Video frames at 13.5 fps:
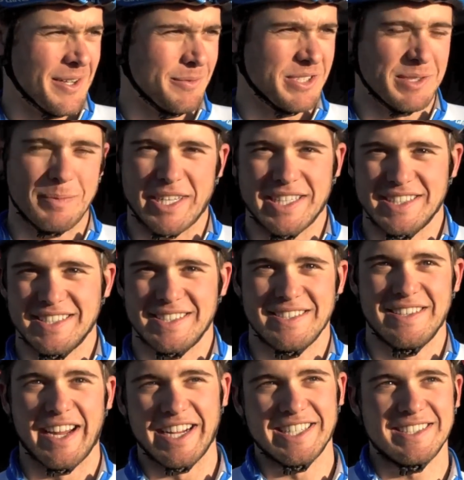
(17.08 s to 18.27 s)
Just because it's
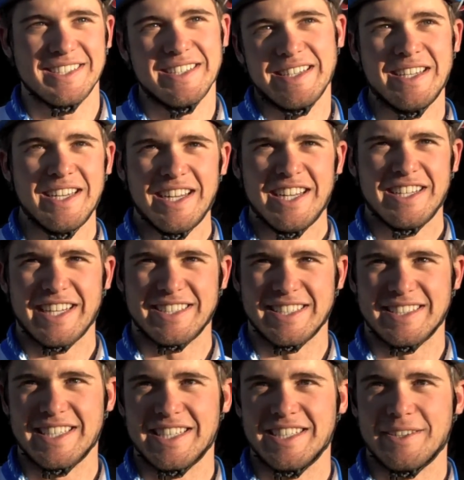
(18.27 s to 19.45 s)
nice to
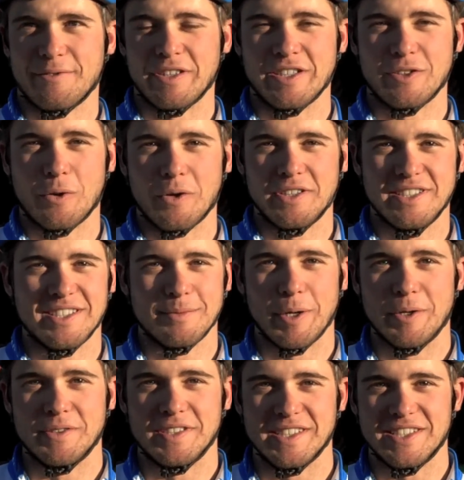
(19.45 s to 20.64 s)
see a different course as
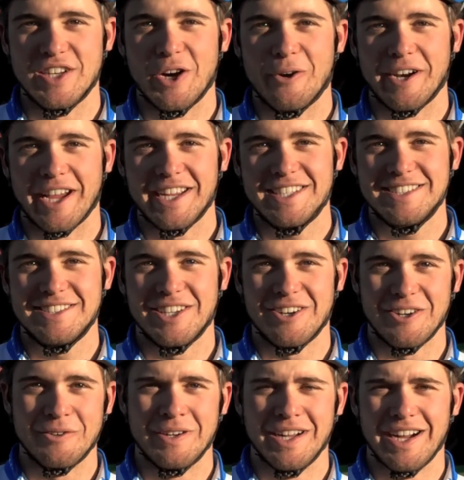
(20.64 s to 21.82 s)
opposed to snow and ice. So,